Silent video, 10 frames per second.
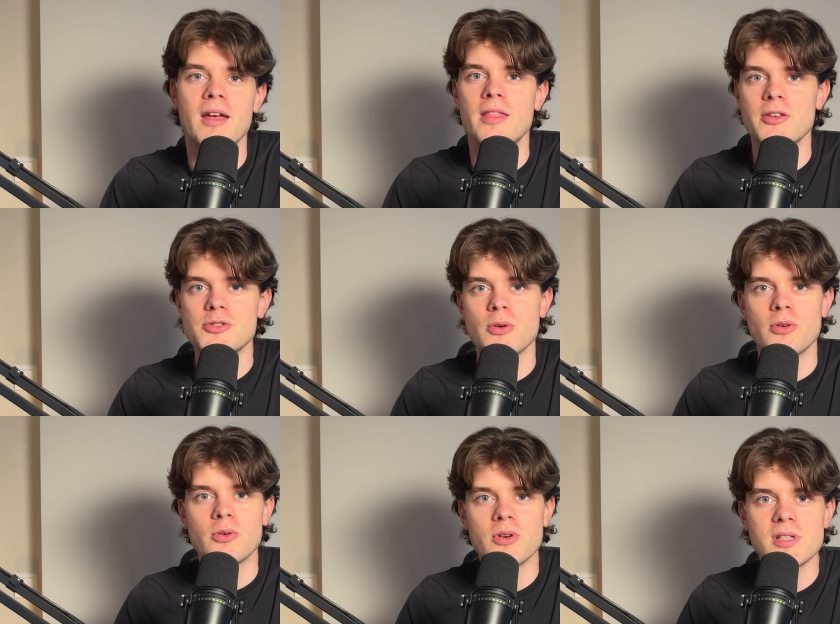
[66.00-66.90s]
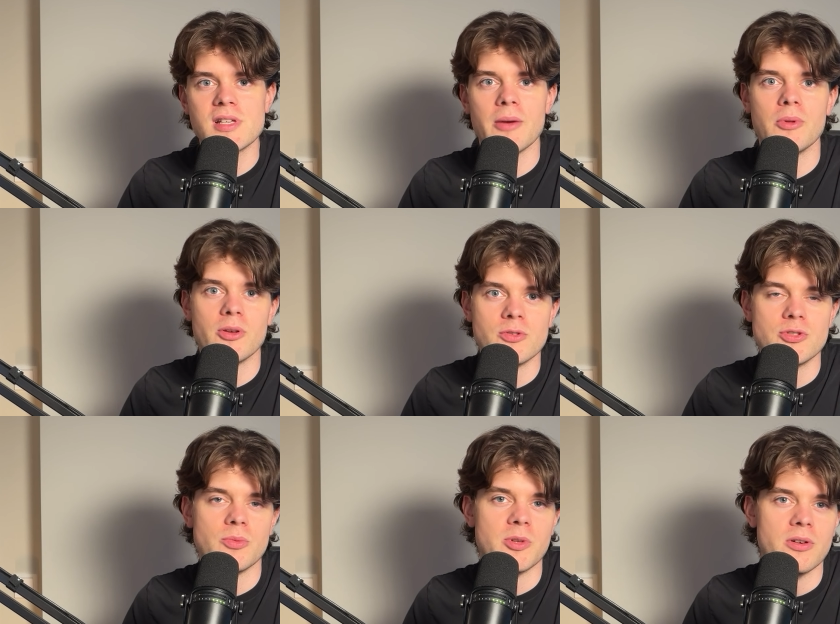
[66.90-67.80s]
In this short course, I will
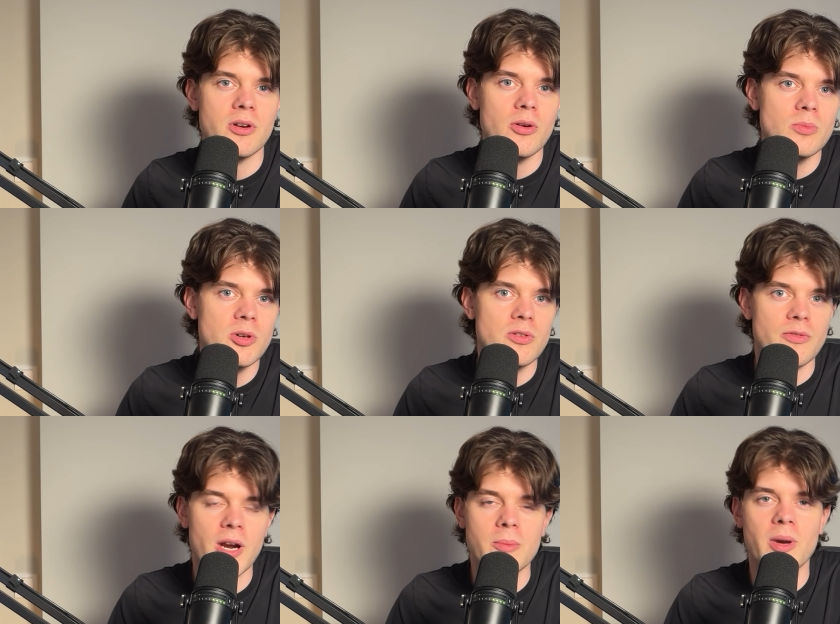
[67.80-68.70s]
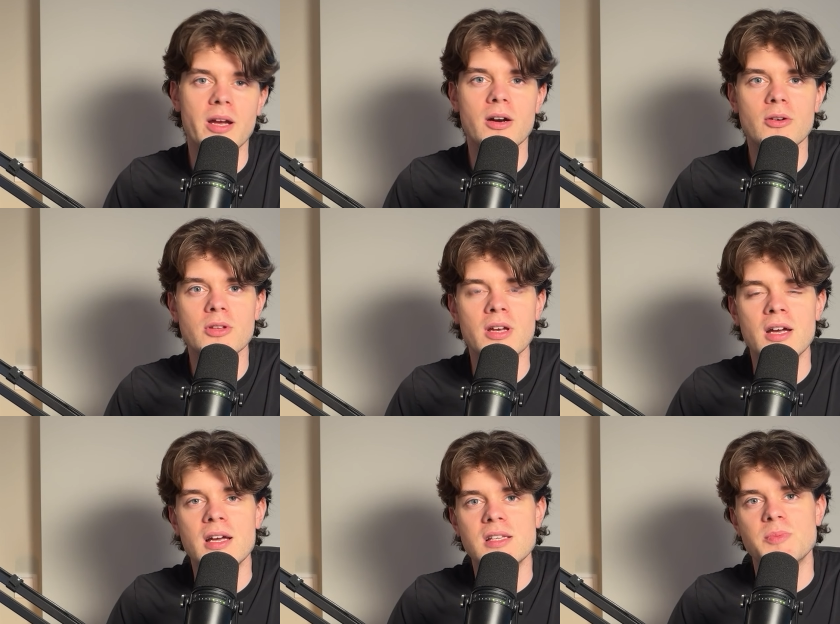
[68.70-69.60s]
use Jupyter Notebook to write my code.
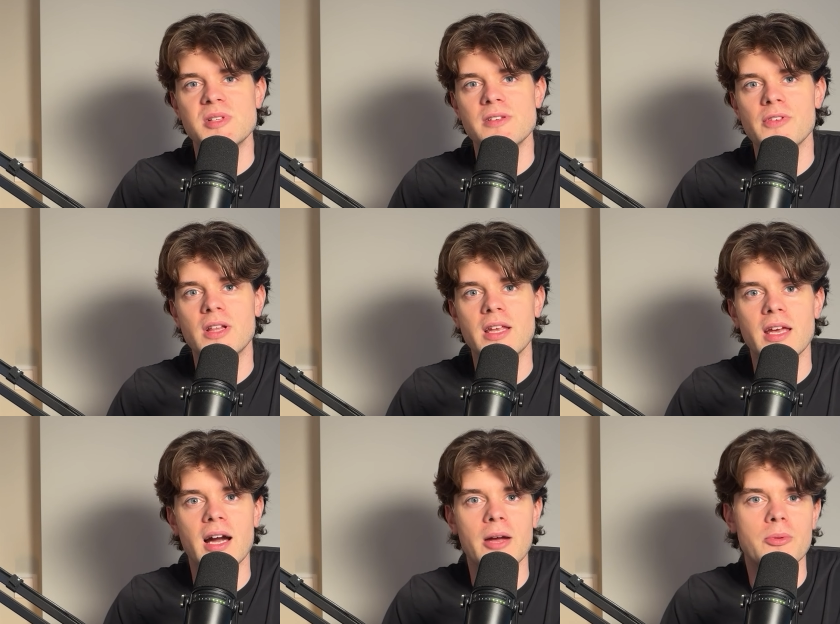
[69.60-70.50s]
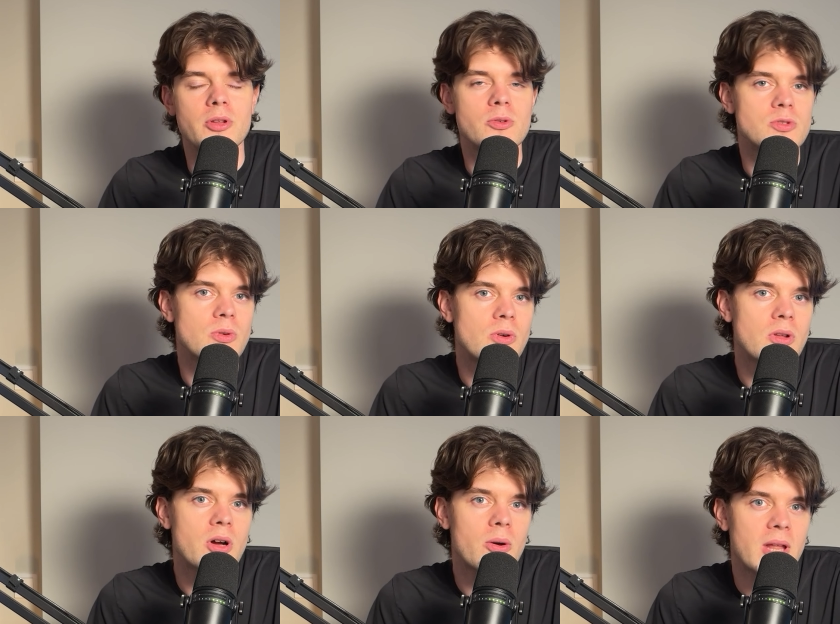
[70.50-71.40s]
Specifically, I will use
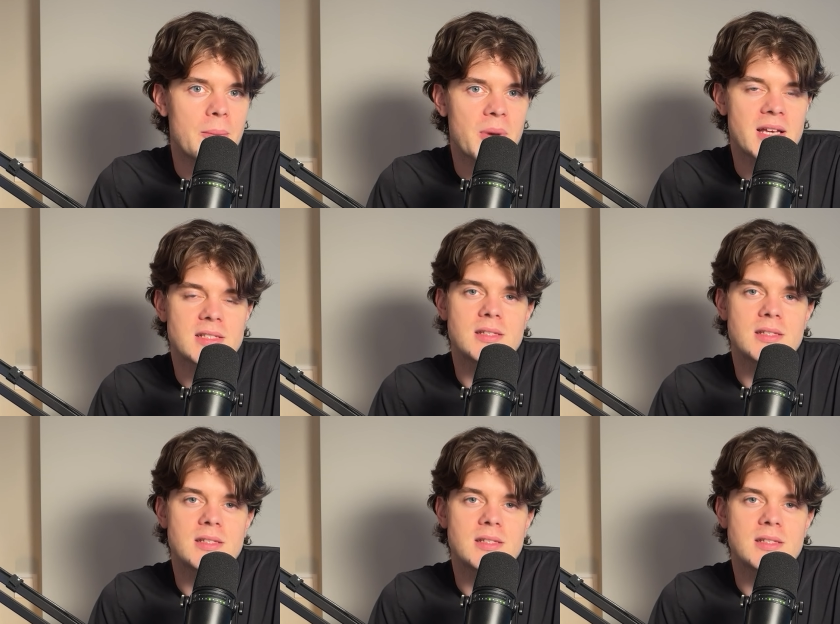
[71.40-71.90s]
Google Colab as